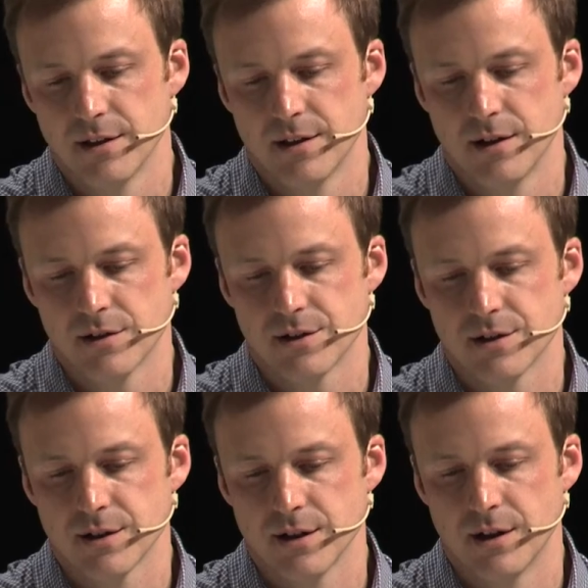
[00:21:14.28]

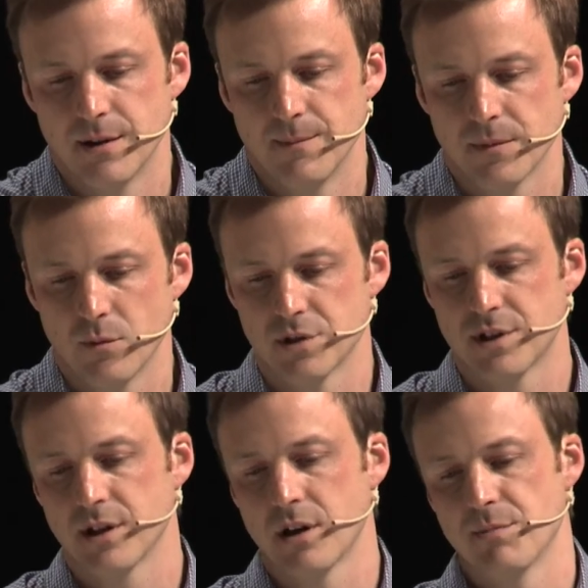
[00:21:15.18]
there's, um, we're
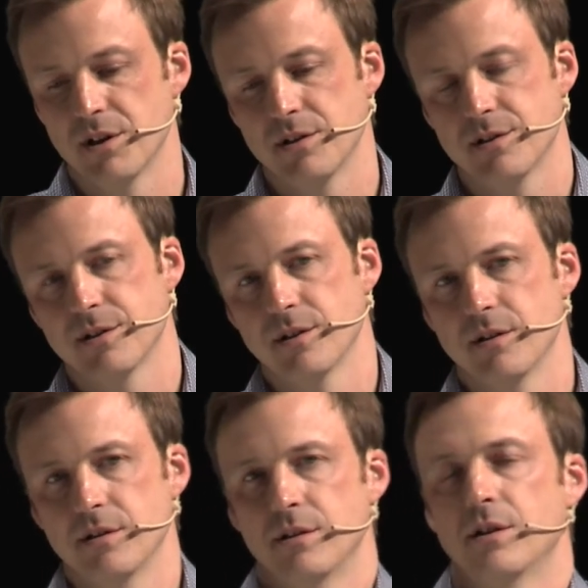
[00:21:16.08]
seeing companies,
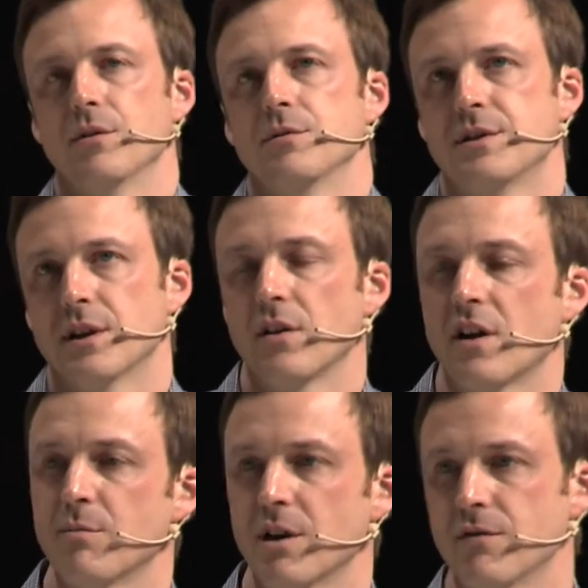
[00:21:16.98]
you know, seeing a lot
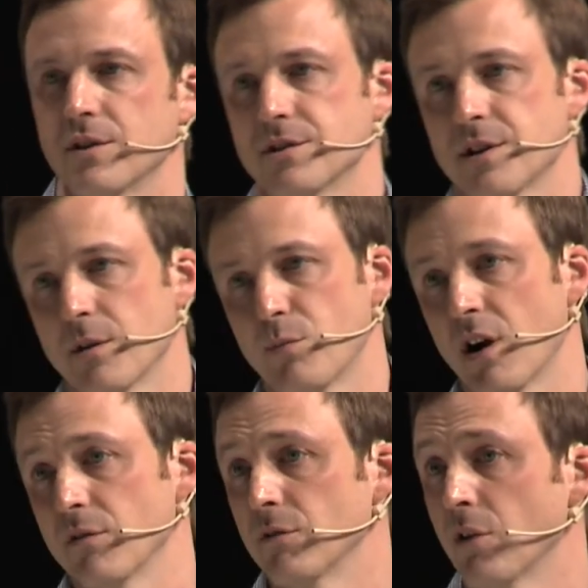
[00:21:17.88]
of benefit to staying
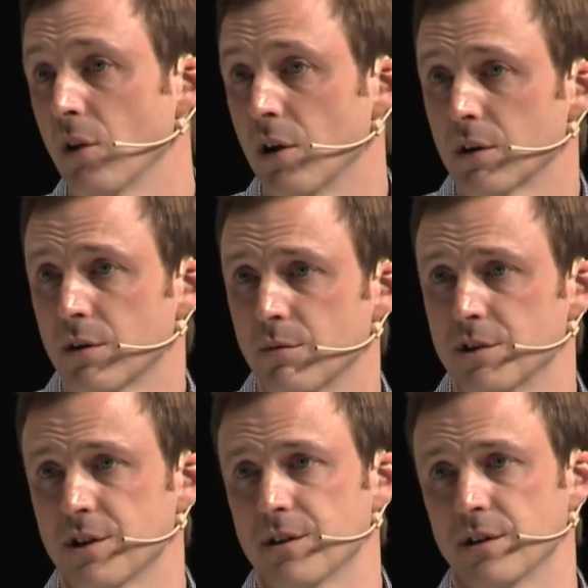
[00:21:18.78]
private for longer,
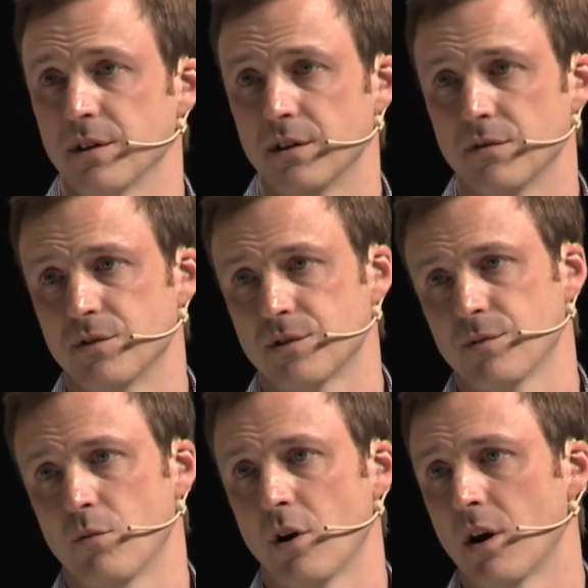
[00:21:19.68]
which I think gives
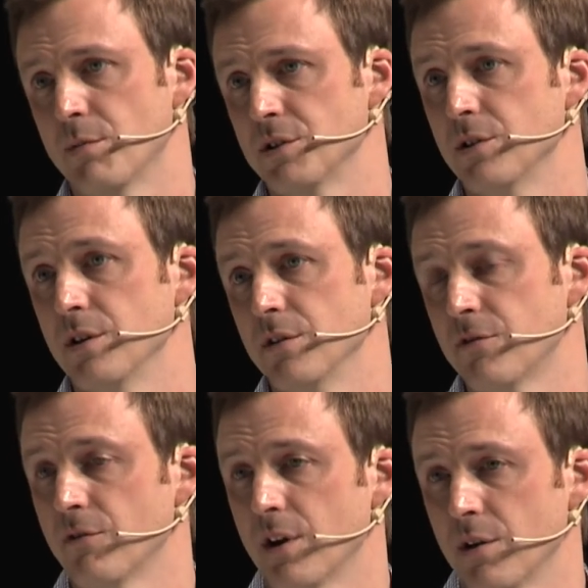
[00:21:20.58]
more opportunity
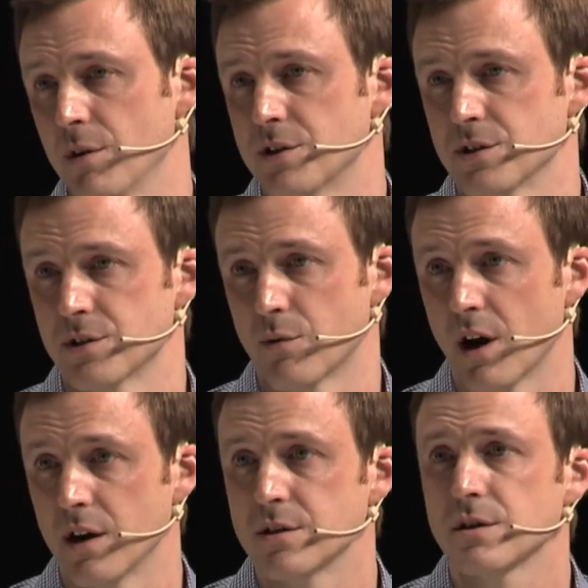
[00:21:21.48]
for valuations to
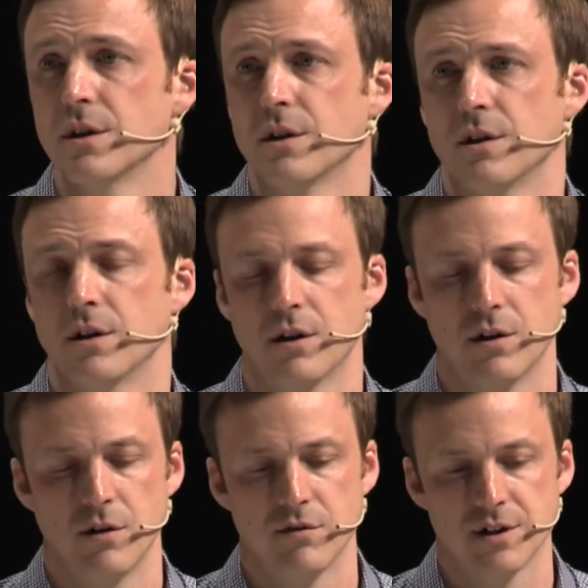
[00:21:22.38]
rise mm. uh,
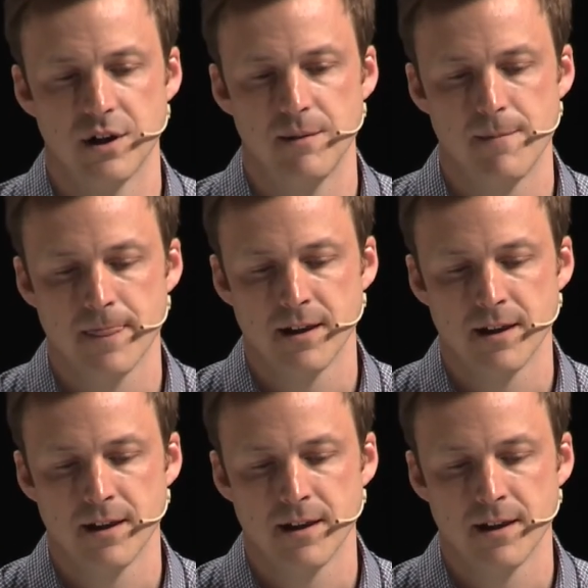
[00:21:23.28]
over time.